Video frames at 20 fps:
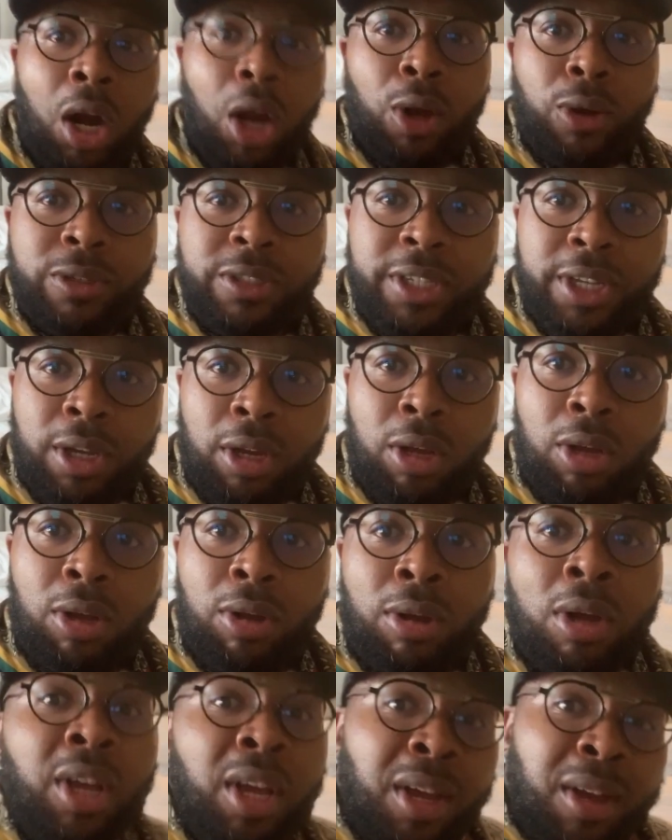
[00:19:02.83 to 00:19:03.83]

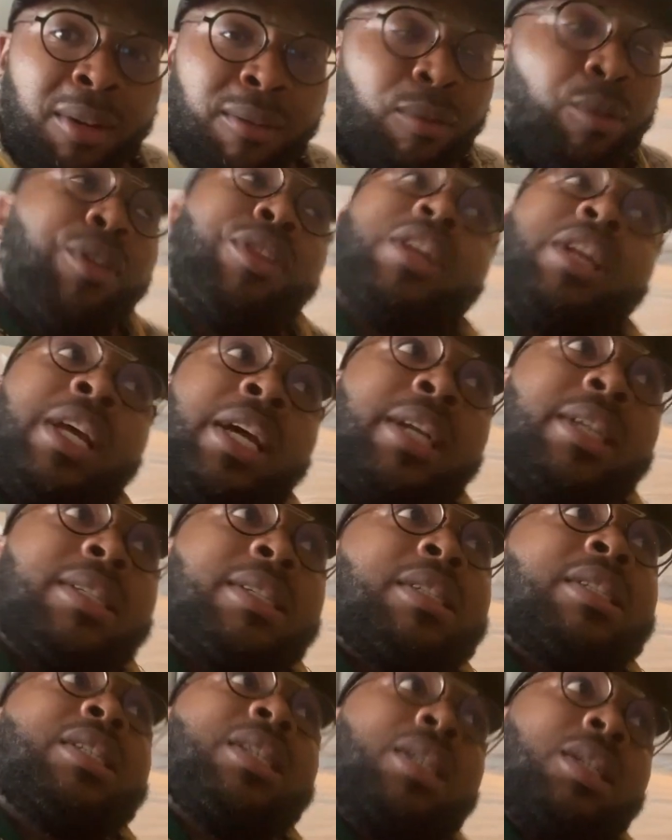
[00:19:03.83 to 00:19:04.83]
Hotel for the
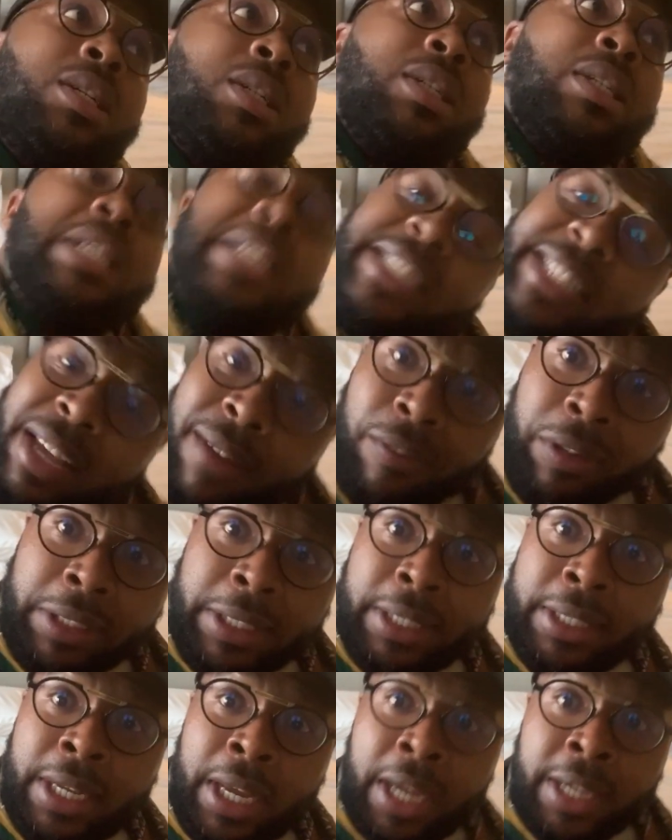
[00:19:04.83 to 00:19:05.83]
next
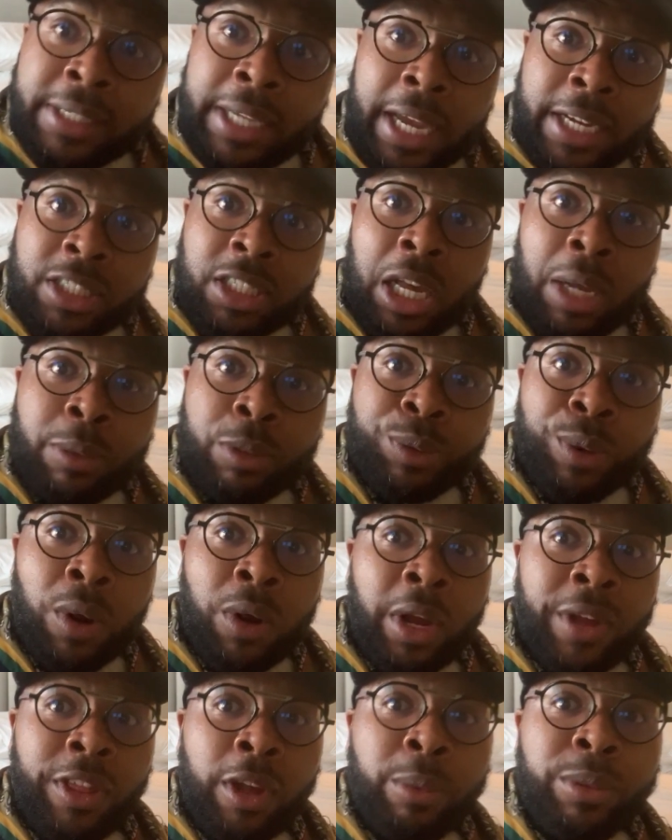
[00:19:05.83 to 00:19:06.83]
17 days. Actually, I was
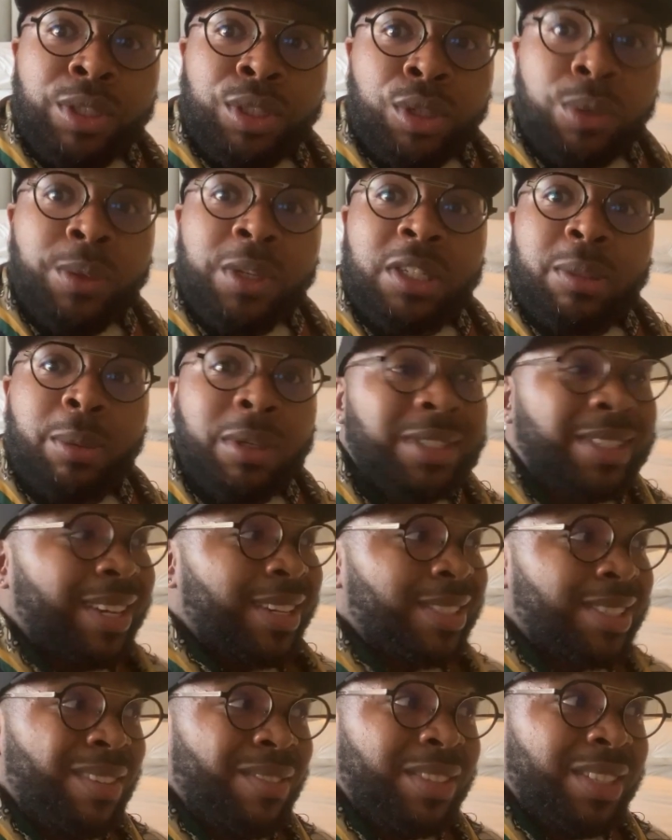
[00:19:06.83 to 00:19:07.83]
wrong. I thought it was 2 weeks, but it's like
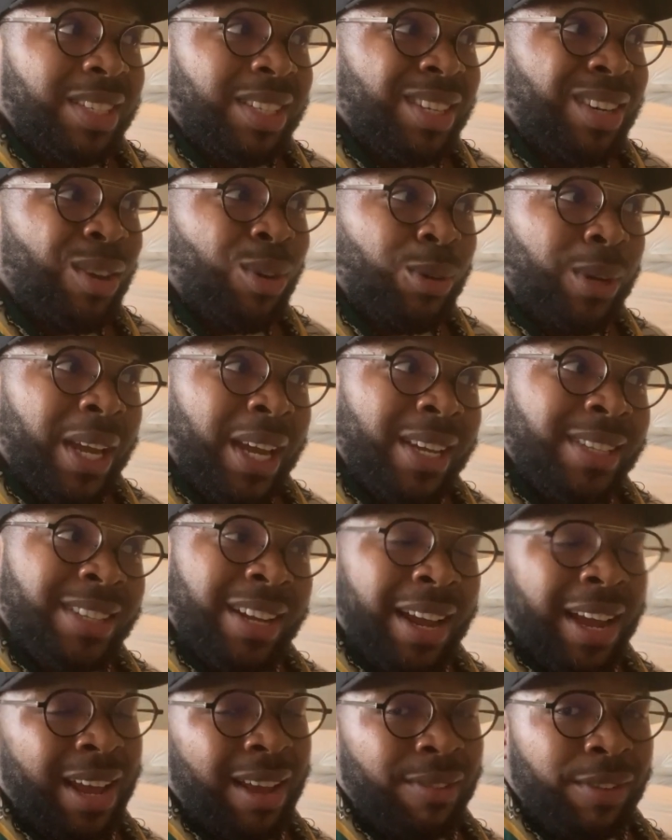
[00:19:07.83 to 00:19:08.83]
17 whole days that
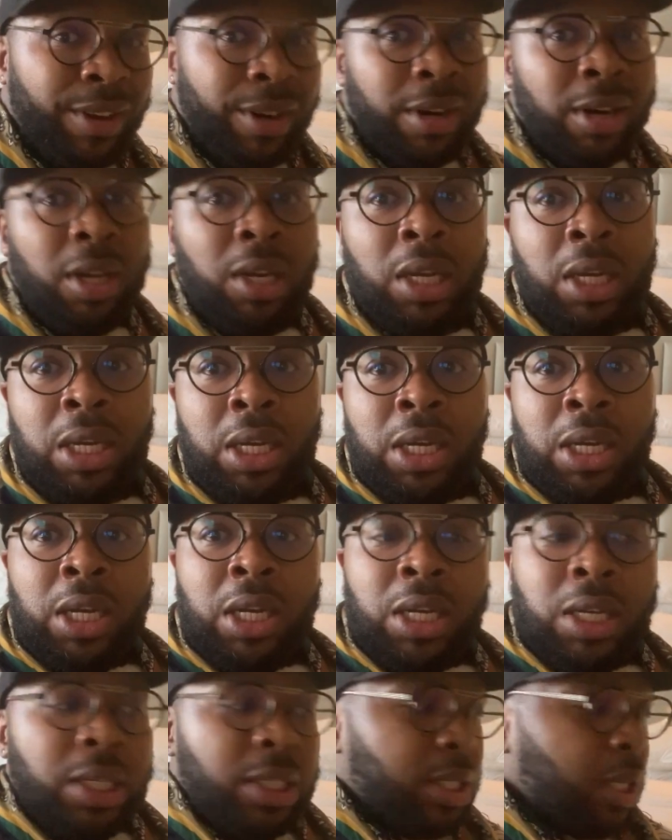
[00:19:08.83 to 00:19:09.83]
I have here.
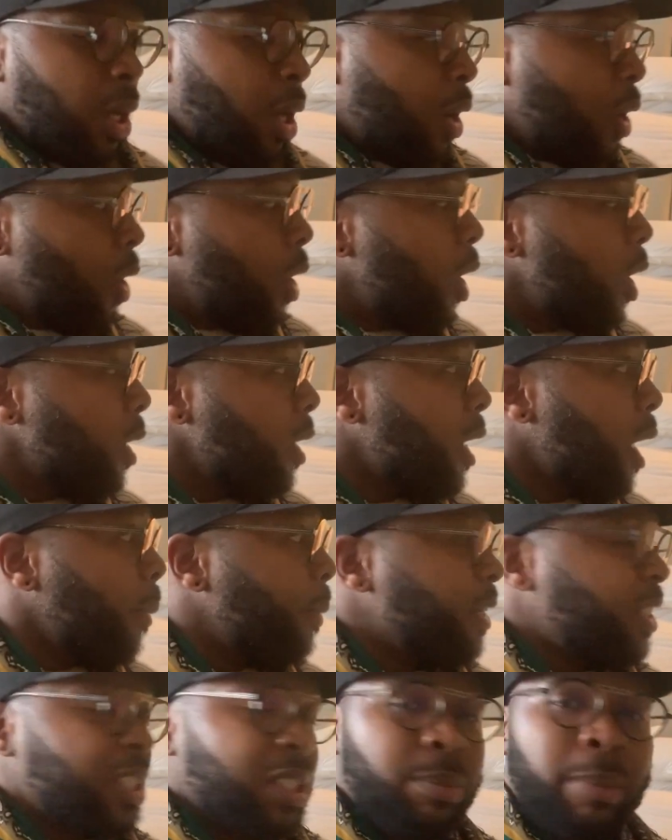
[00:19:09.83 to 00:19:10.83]
So yeah,
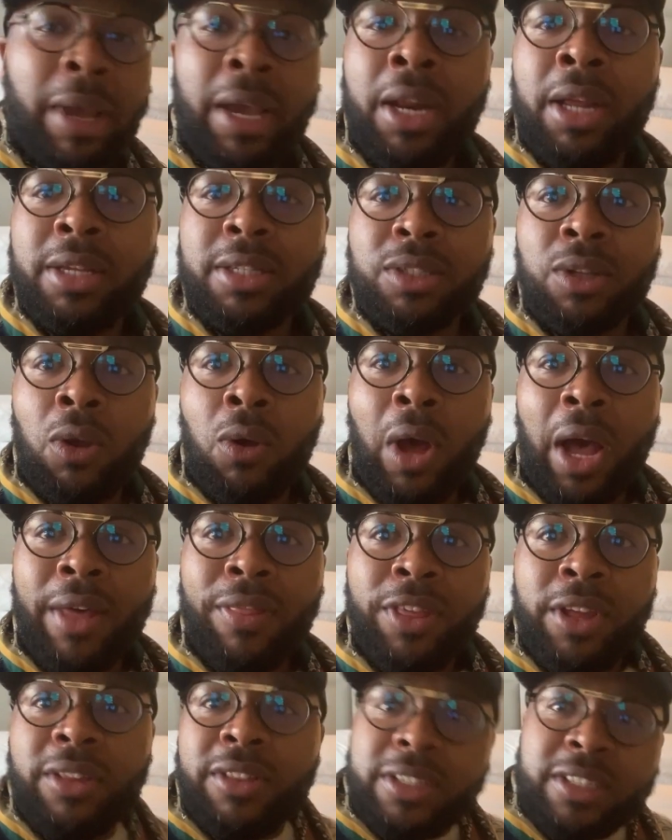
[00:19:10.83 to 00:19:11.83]
we just made it. So I
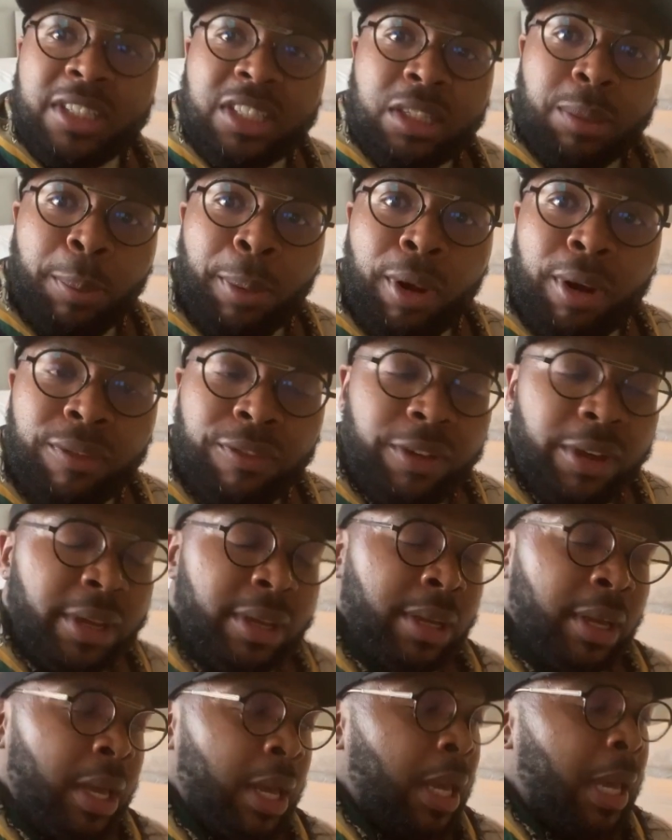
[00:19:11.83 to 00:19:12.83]
think this is the
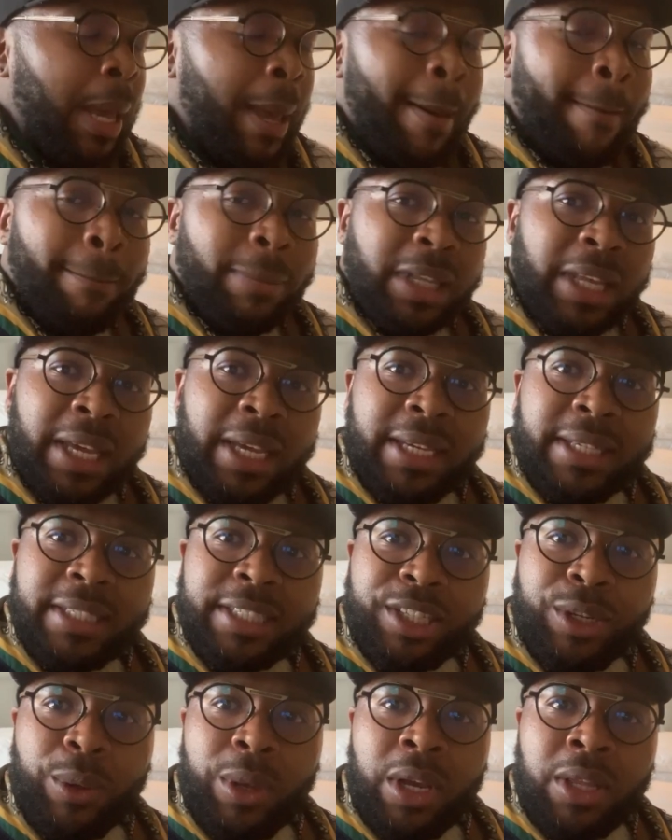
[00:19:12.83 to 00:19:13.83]
perfect place
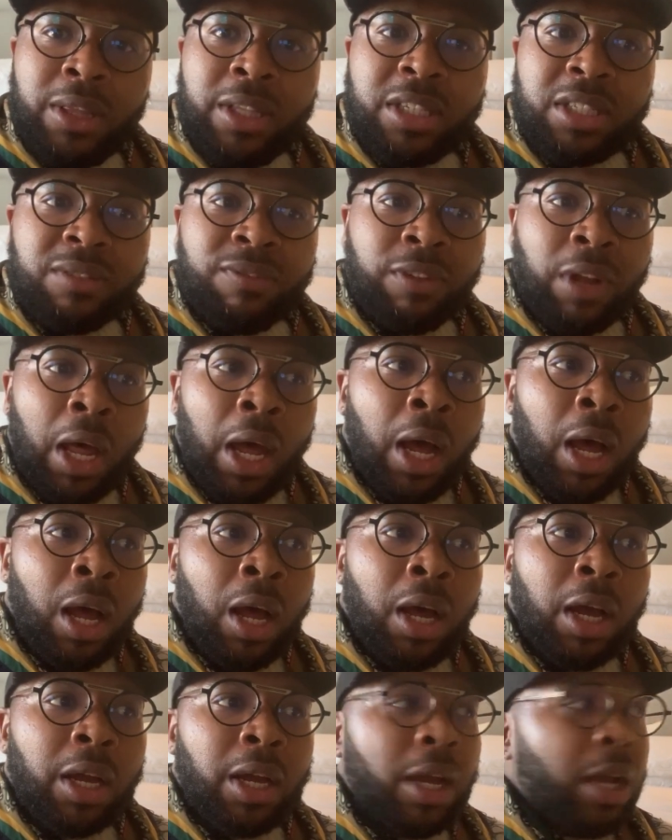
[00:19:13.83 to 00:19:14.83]
to end this
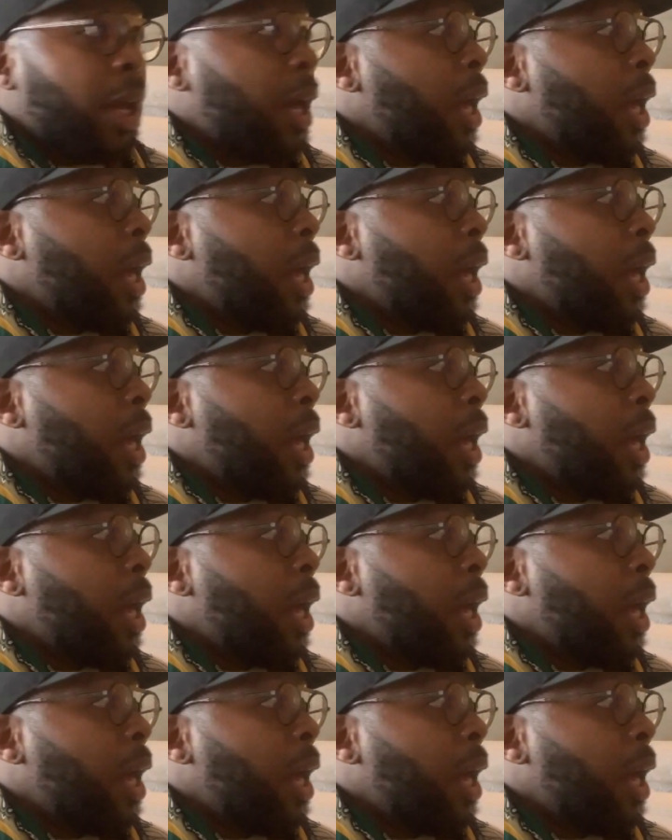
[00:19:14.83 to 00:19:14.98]
vlog.